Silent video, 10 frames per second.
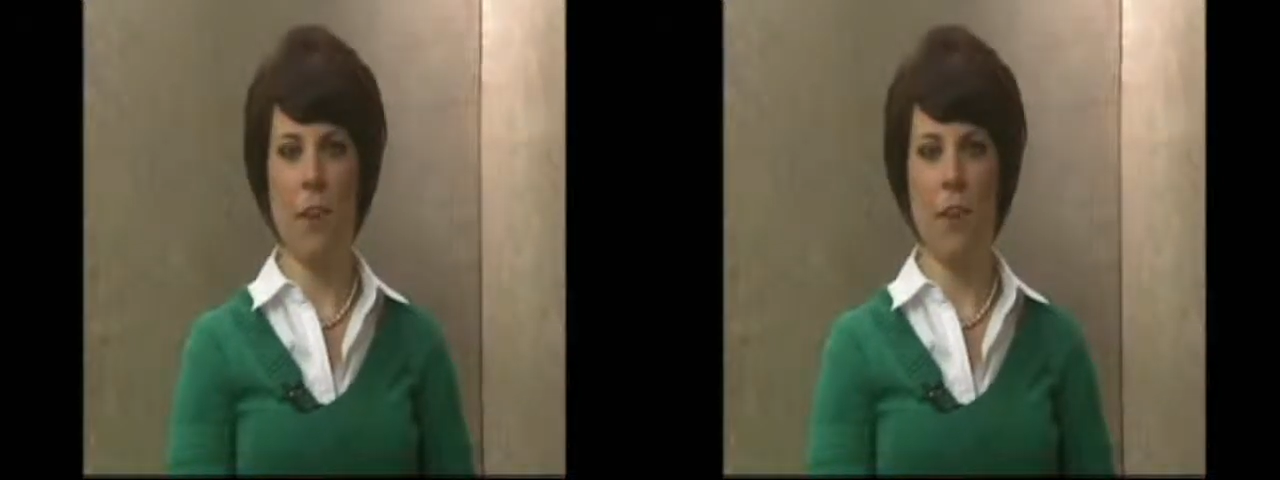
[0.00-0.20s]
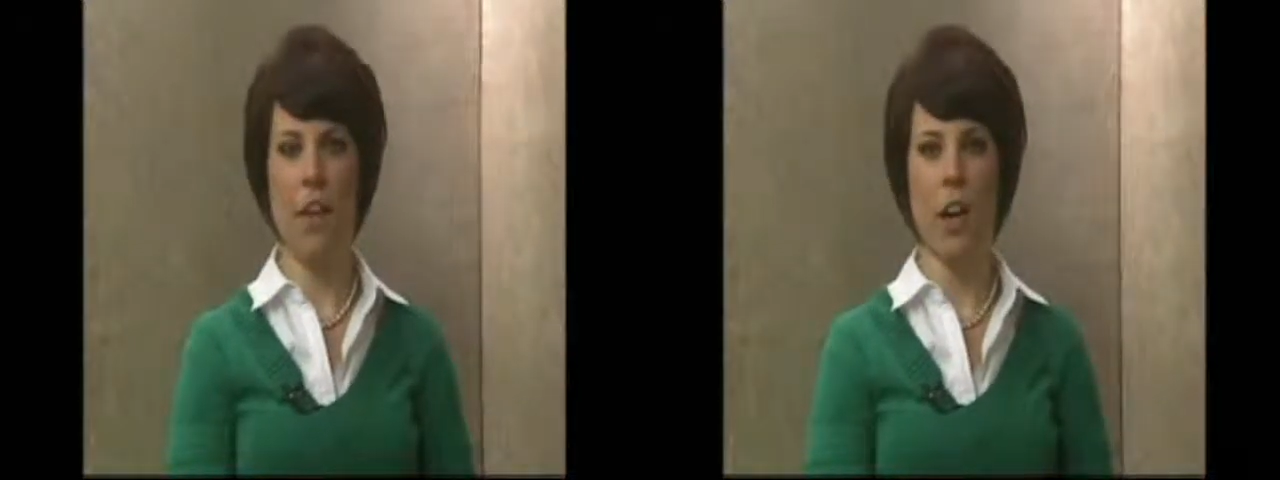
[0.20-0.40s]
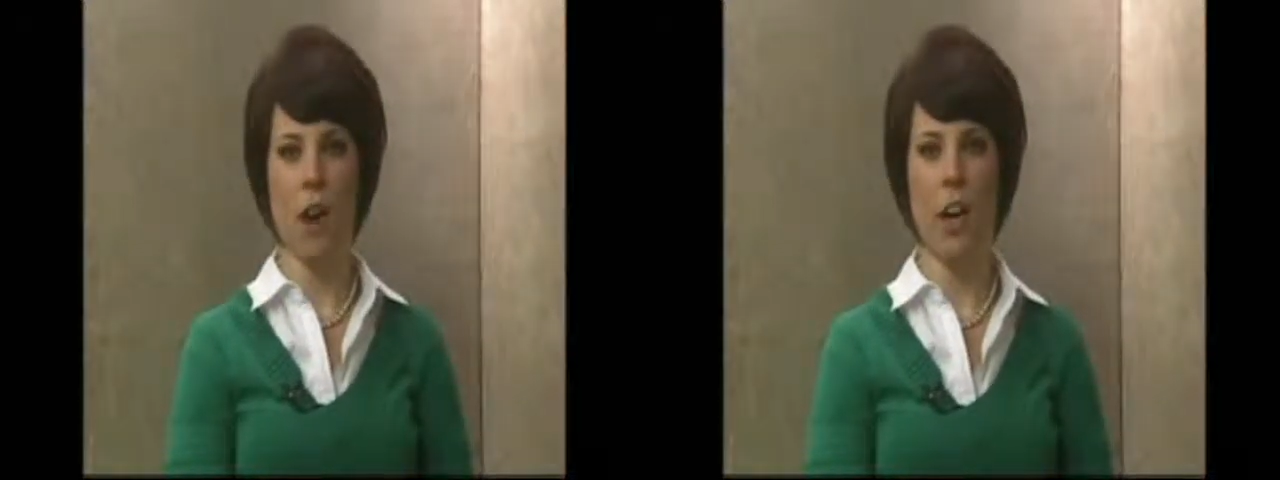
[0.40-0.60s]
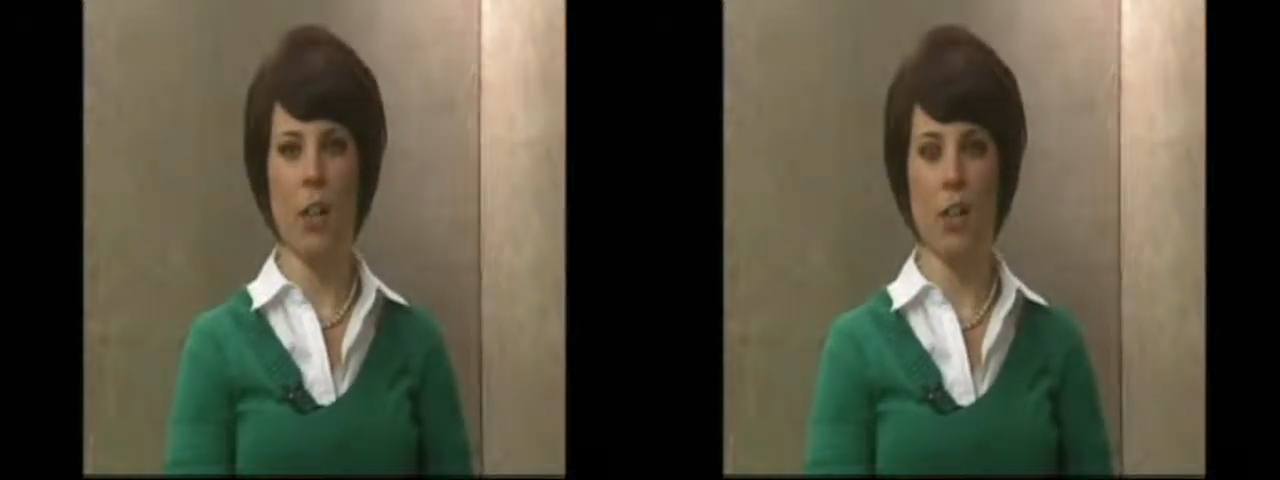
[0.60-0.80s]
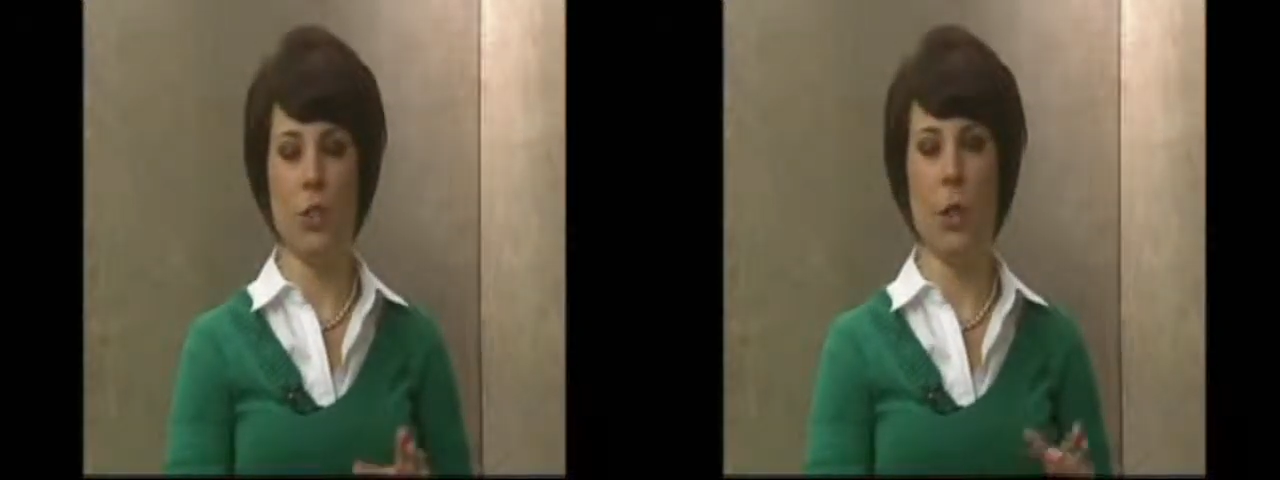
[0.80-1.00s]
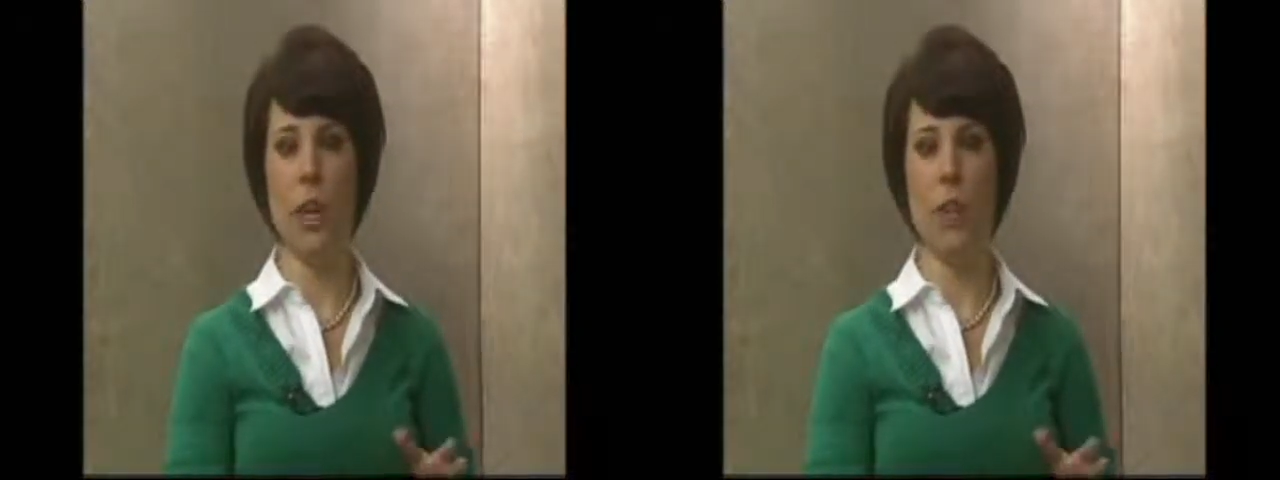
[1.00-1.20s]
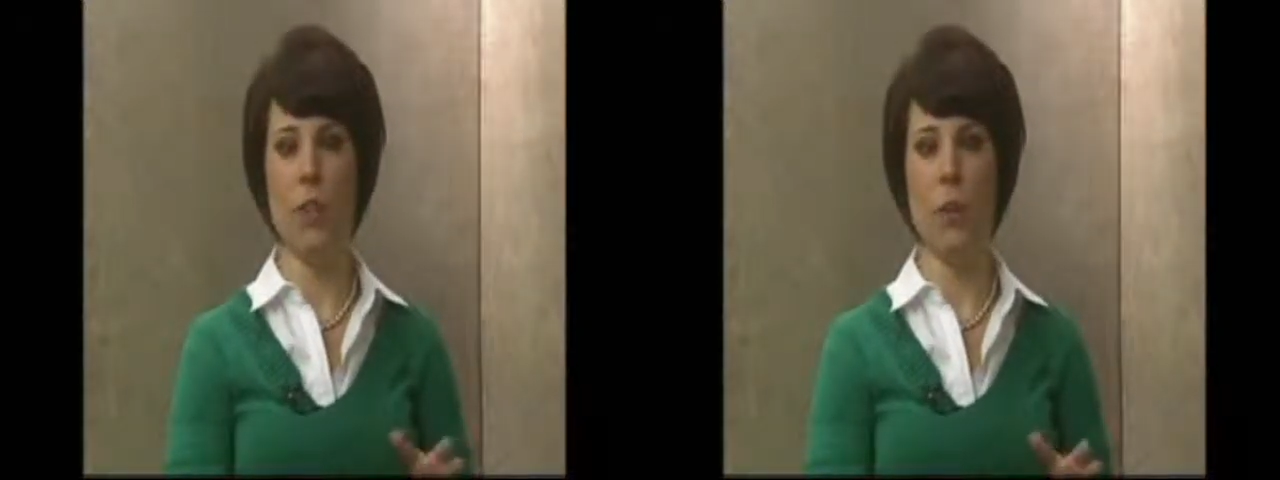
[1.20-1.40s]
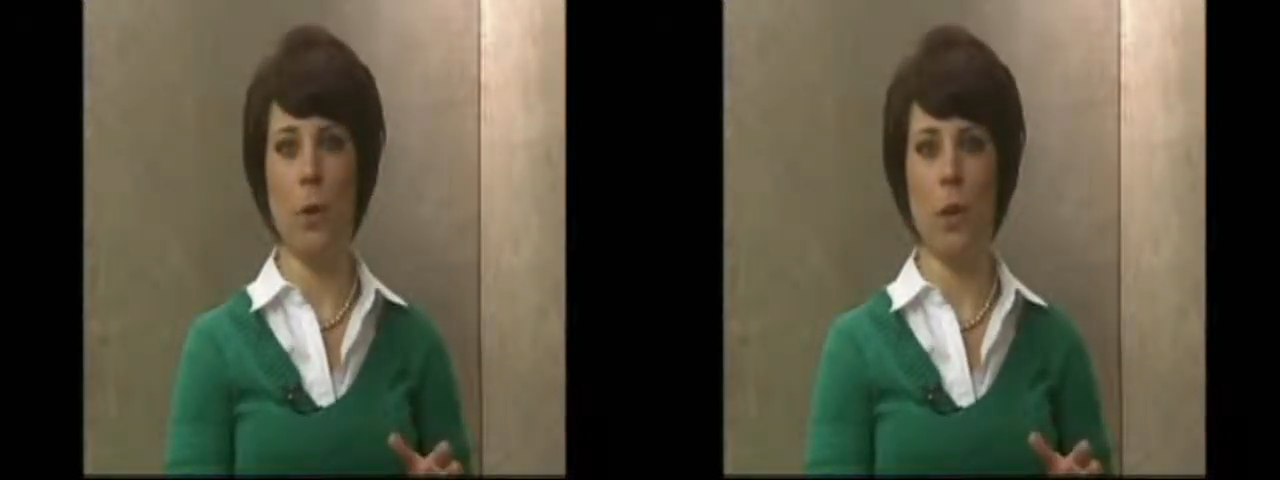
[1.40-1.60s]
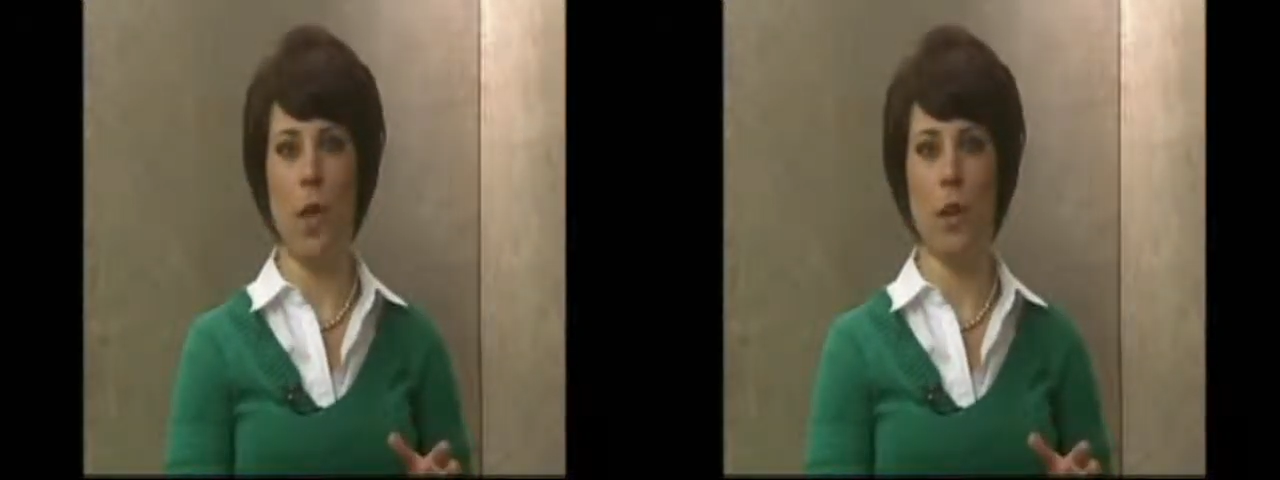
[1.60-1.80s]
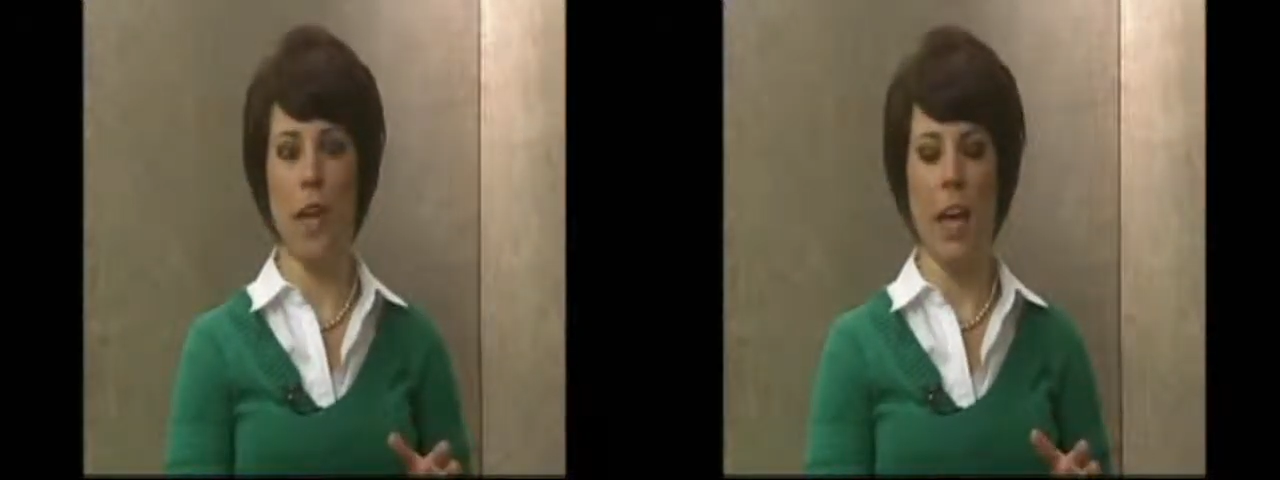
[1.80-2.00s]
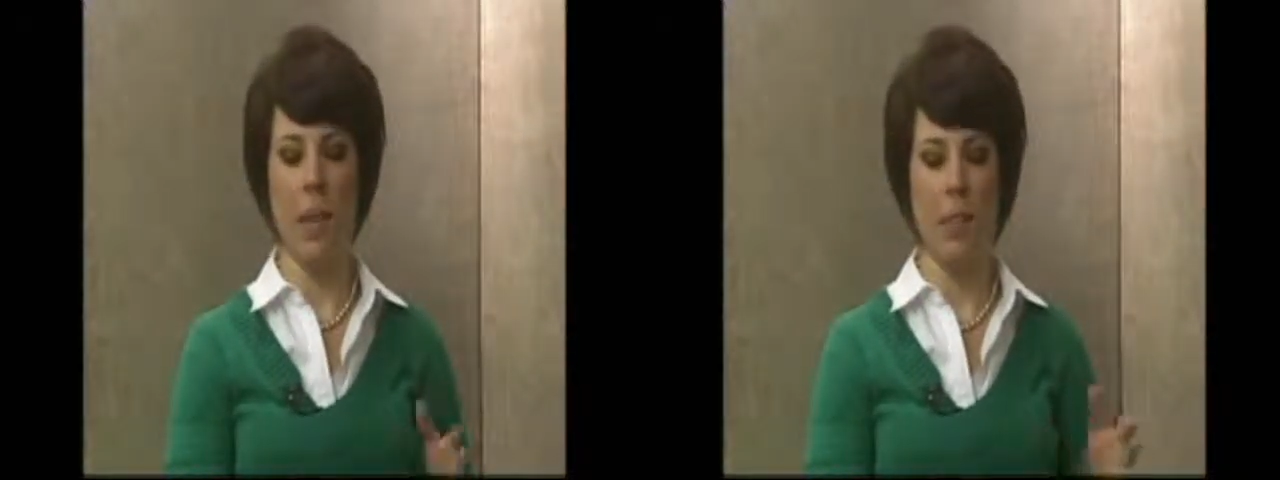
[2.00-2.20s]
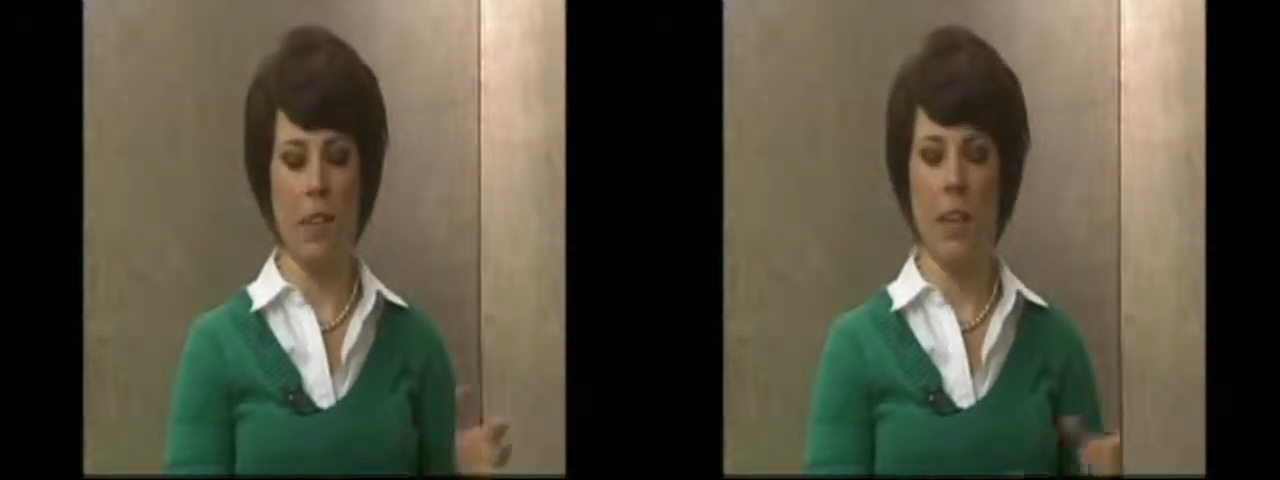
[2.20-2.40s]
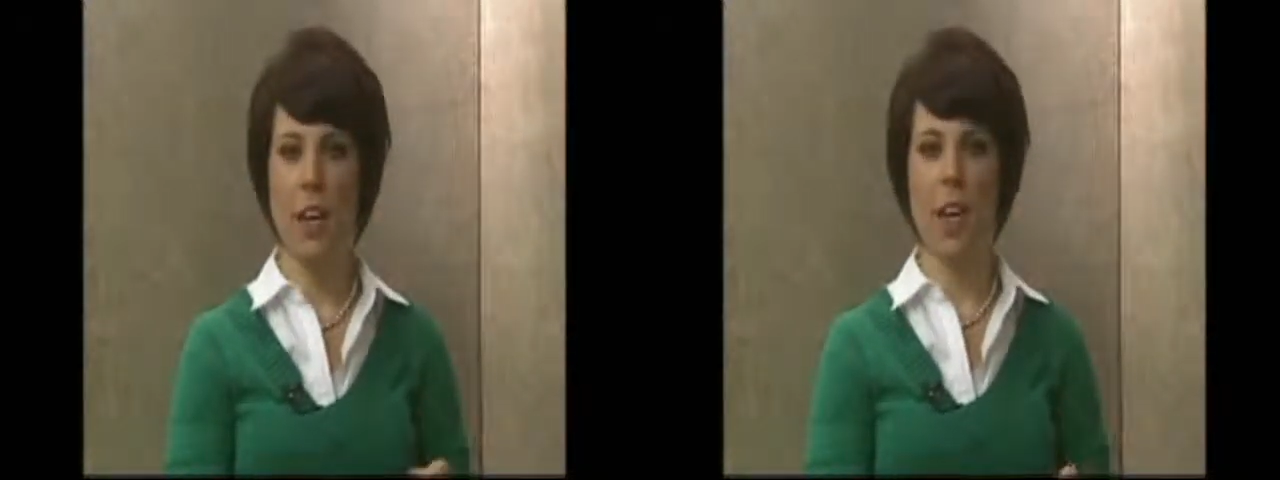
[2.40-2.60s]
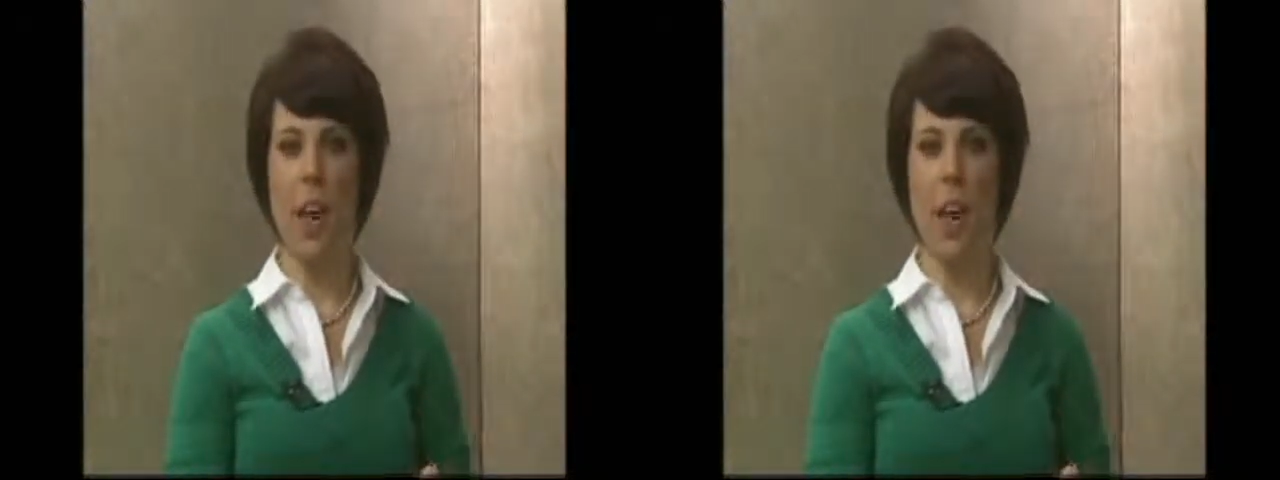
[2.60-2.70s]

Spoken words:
very hard during a football game, and